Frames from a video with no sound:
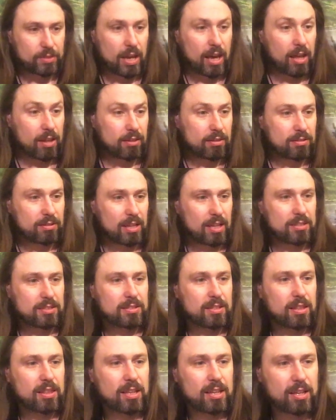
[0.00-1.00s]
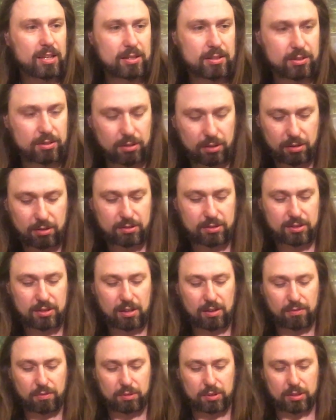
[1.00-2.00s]
And that's the thing is, you learn
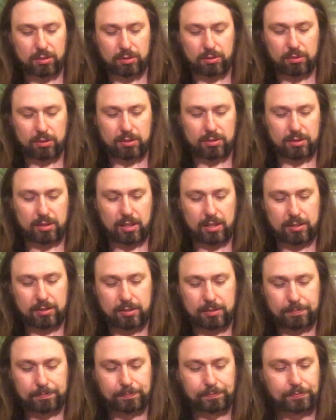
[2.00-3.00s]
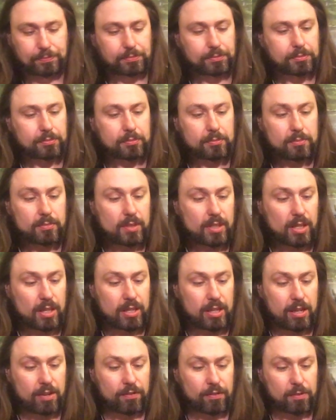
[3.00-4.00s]
stuff when you do these things.
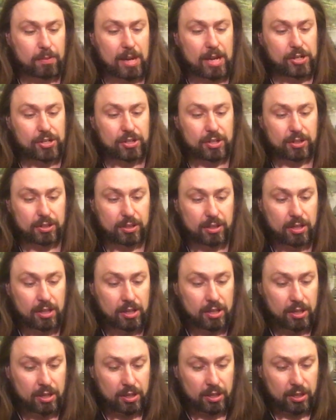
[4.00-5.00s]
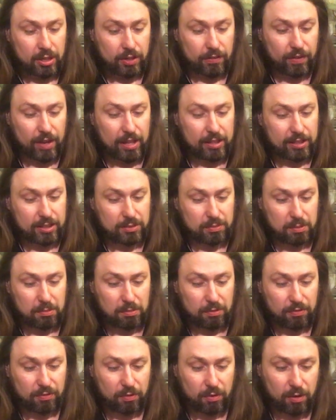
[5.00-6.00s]
The information. You've had this
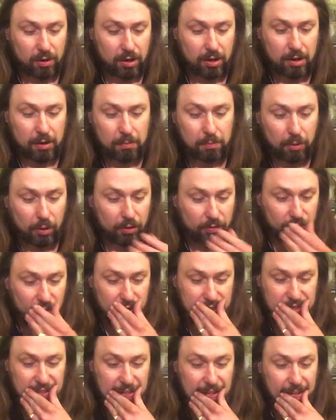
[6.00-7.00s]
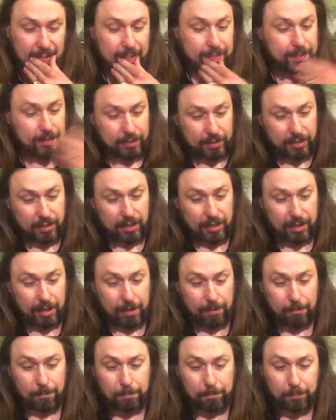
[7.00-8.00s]
one before, both fresh and aged, indeed I
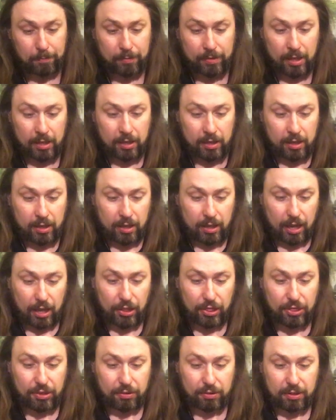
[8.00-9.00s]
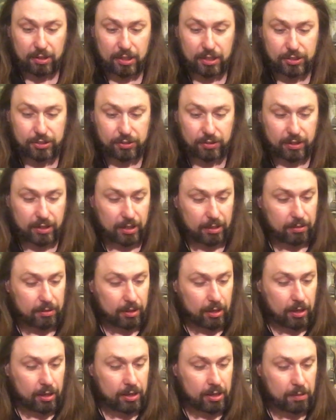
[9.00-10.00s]
have. And thoroughly enjoy
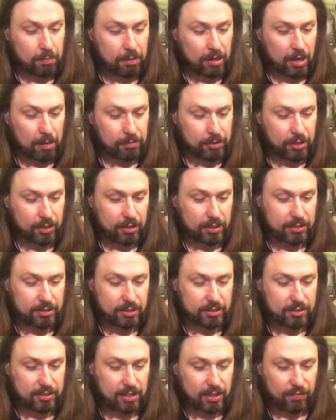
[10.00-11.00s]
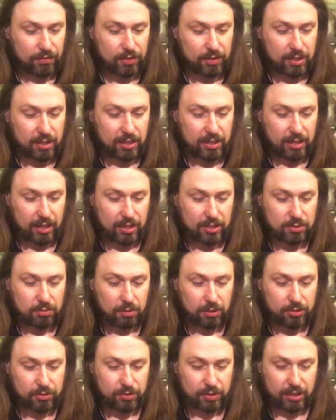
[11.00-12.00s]
it, but I'm curious to see if you can guess
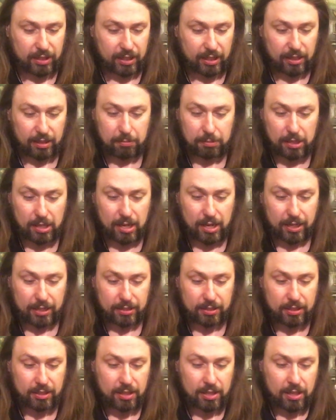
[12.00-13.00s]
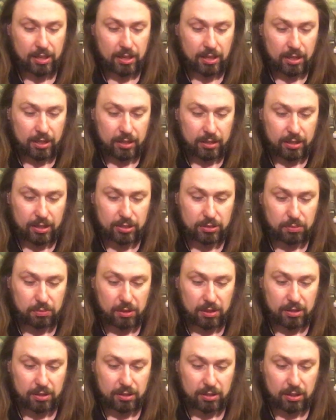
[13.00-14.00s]
while drinking it blind. This
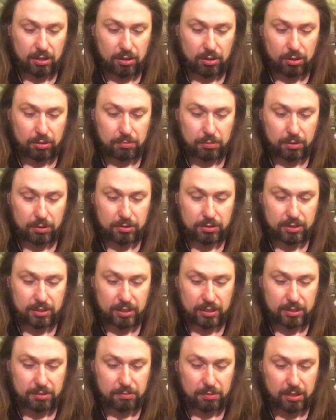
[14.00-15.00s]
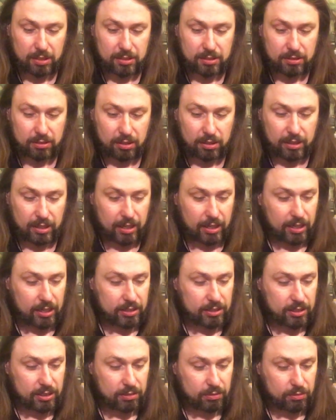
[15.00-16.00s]
one, almost six months on
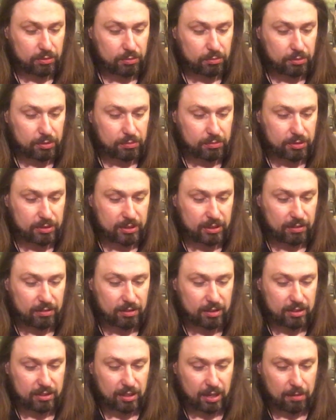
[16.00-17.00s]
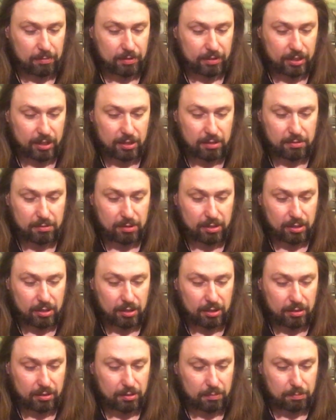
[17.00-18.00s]
age, will be received the time of the,
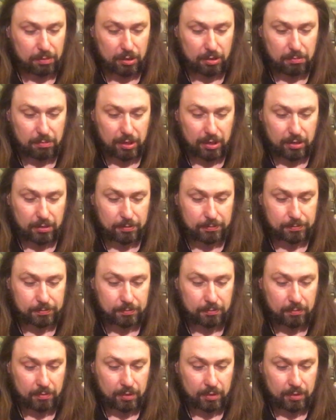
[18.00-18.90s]
the, the beer mail.